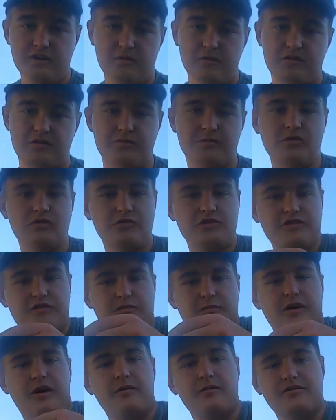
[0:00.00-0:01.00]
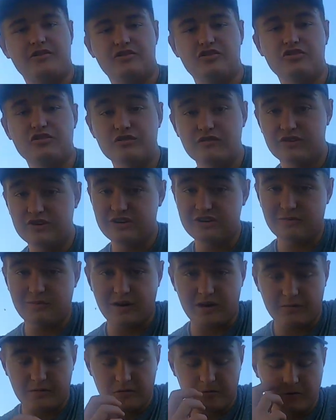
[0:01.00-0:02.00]
So there's multiple different bobbers, and you don't even need a
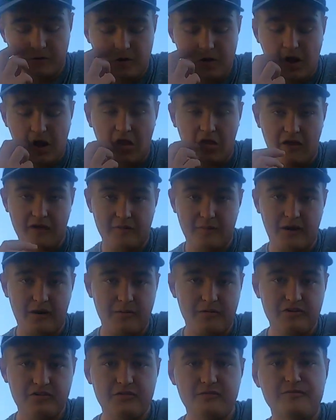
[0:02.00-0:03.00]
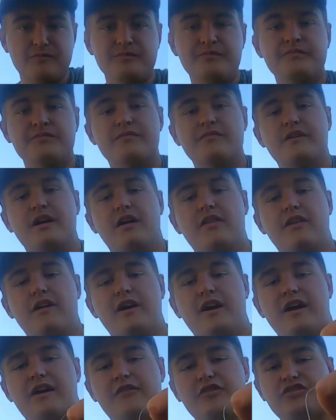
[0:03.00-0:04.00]
bobber, but I like bobbers. And
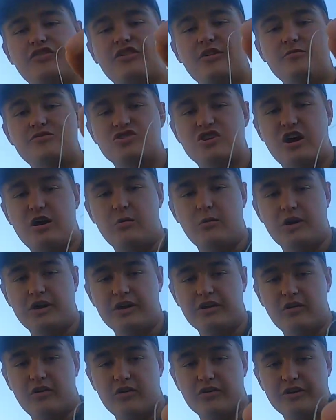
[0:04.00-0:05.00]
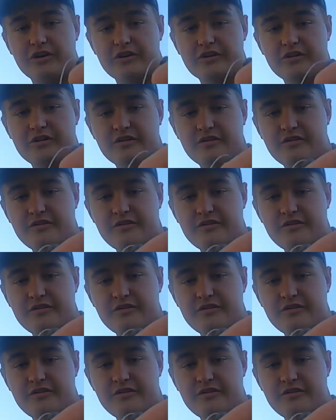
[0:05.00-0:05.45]
then I have a slip shot weight on there.